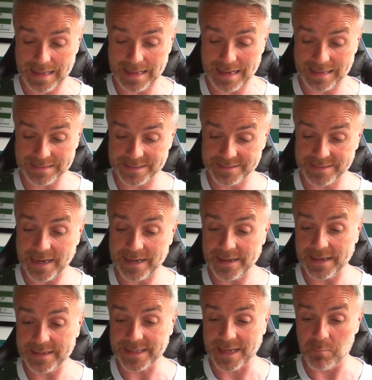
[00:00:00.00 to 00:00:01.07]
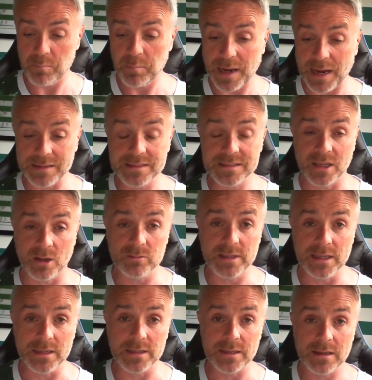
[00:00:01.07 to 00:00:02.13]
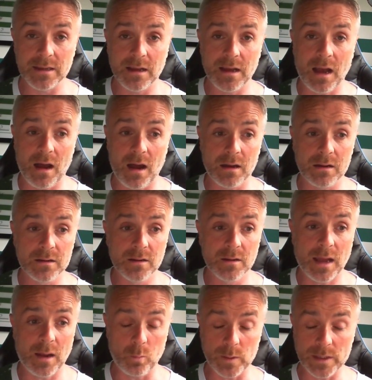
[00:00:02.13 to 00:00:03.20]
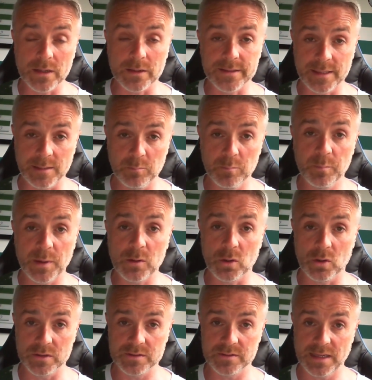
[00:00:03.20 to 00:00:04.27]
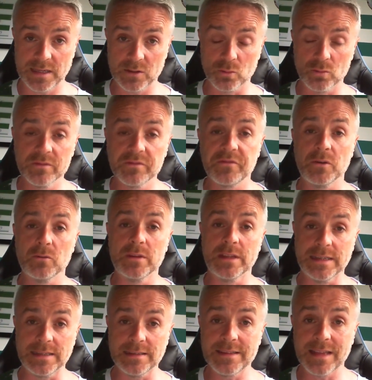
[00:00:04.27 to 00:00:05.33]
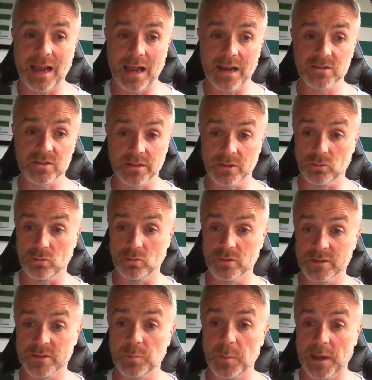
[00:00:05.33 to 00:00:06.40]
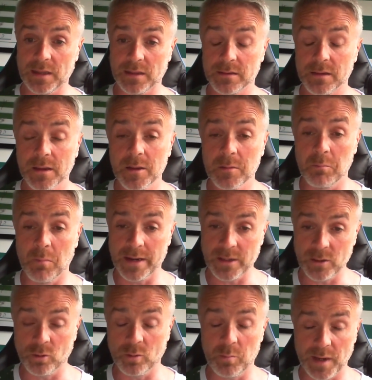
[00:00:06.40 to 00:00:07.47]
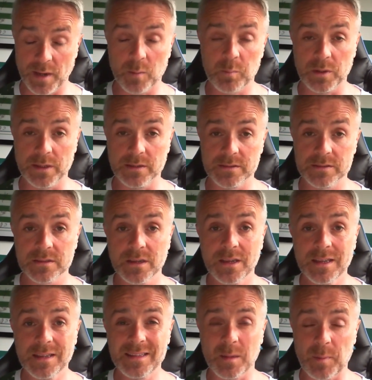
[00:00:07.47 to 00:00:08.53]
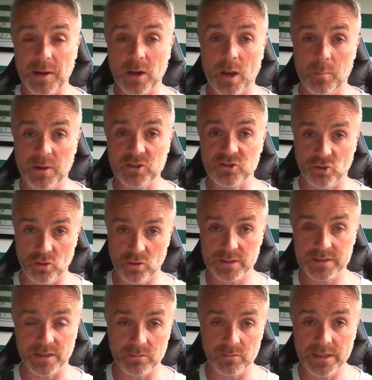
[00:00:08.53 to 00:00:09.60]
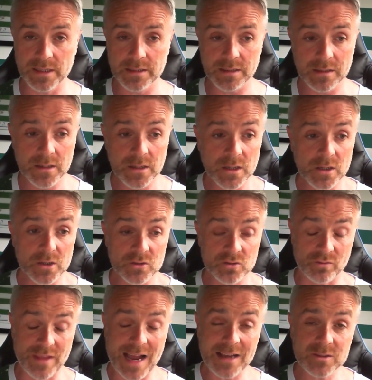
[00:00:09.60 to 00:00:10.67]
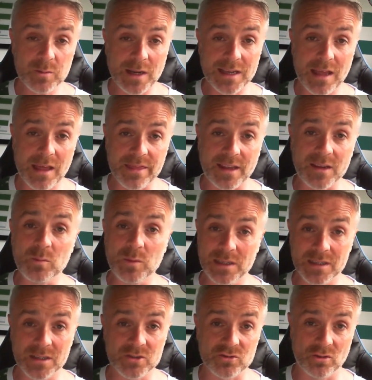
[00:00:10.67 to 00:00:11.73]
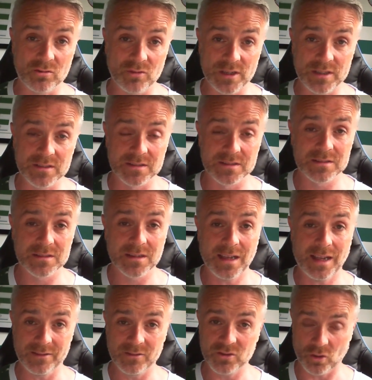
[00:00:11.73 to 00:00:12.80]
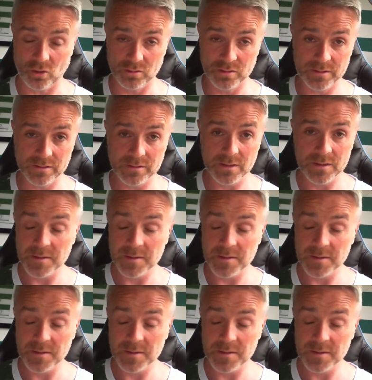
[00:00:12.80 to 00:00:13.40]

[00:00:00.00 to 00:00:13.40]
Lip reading: as a direct impact, Celtic are a weaker team because they don't feel the need to actually go and spend money on better players to become a stronger Celtic. So that's why I think we need a strong Rangers in Scotland.